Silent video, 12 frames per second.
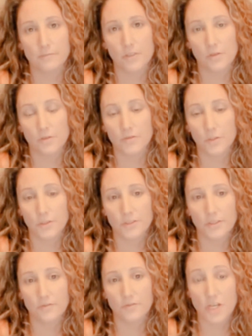so the 1st
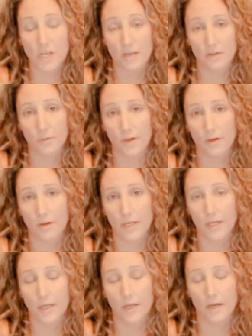of
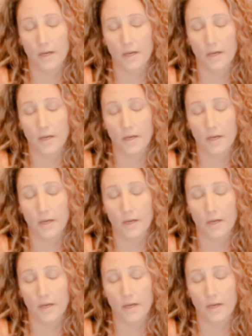January,